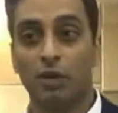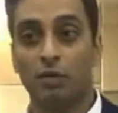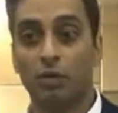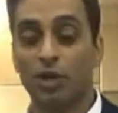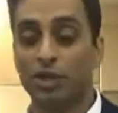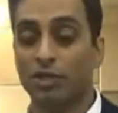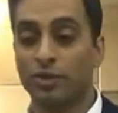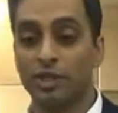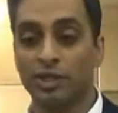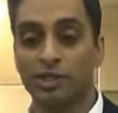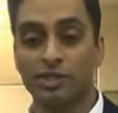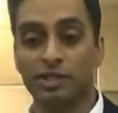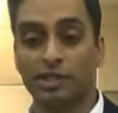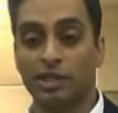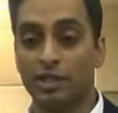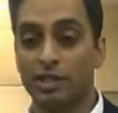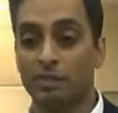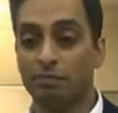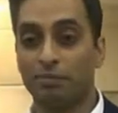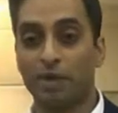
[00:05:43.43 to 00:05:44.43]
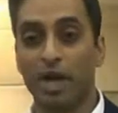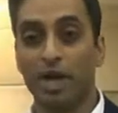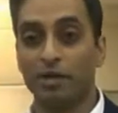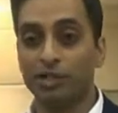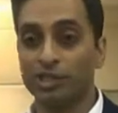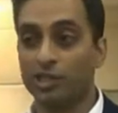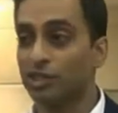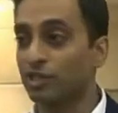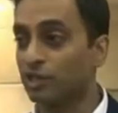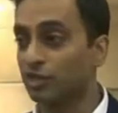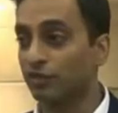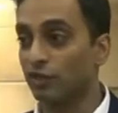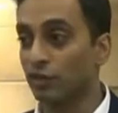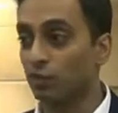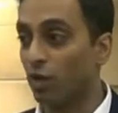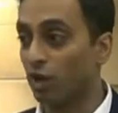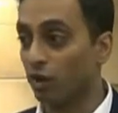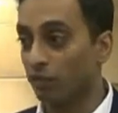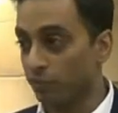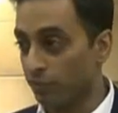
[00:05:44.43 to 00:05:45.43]
whether it's the Paris
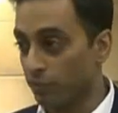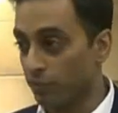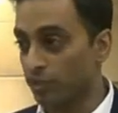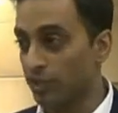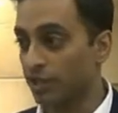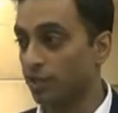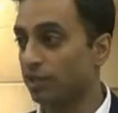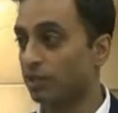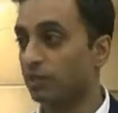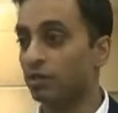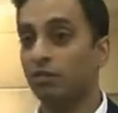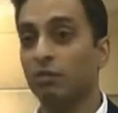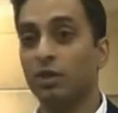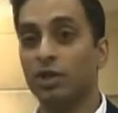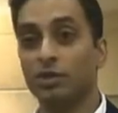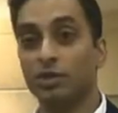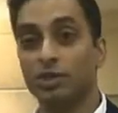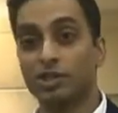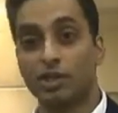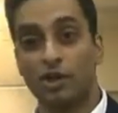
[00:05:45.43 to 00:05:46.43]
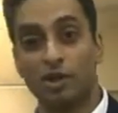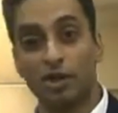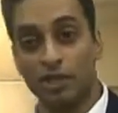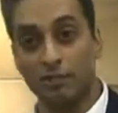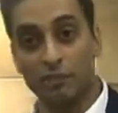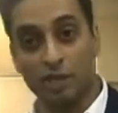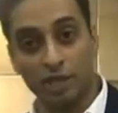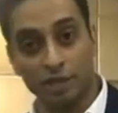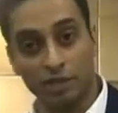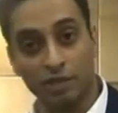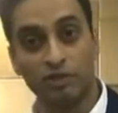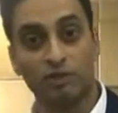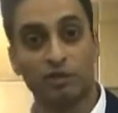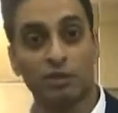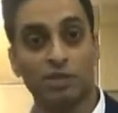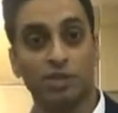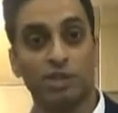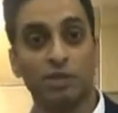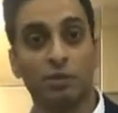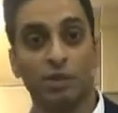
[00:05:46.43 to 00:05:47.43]
Conservatoire of Music, whether it's Carnegie Mellon
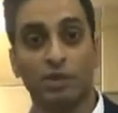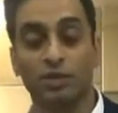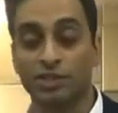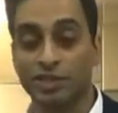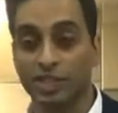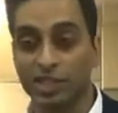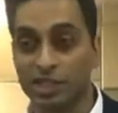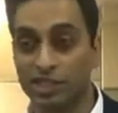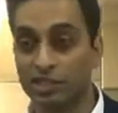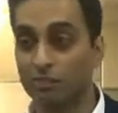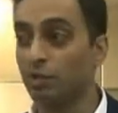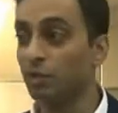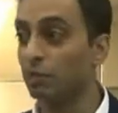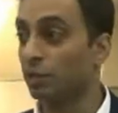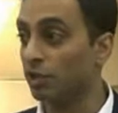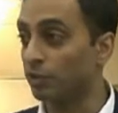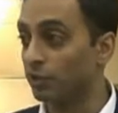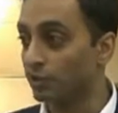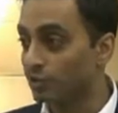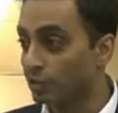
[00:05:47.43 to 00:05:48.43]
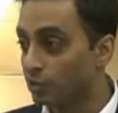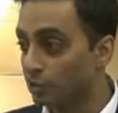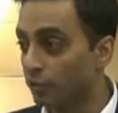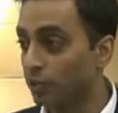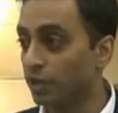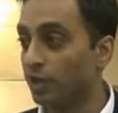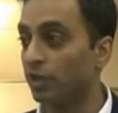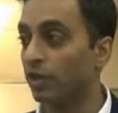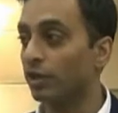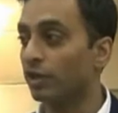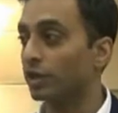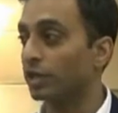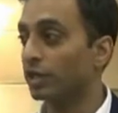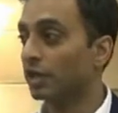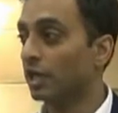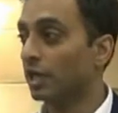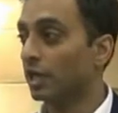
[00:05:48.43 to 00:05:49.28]
University, whether it's Eastman, whether it's Juilliard,